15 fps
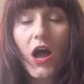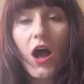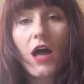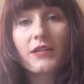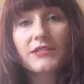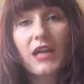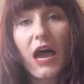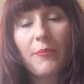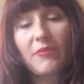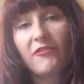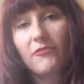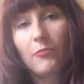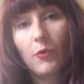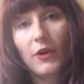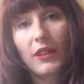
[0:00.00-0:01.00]
on top
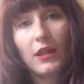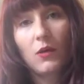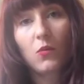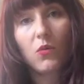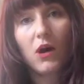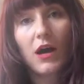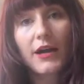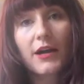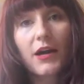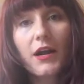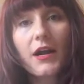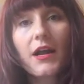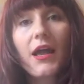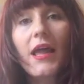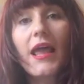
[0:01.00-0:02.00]
of boiling water,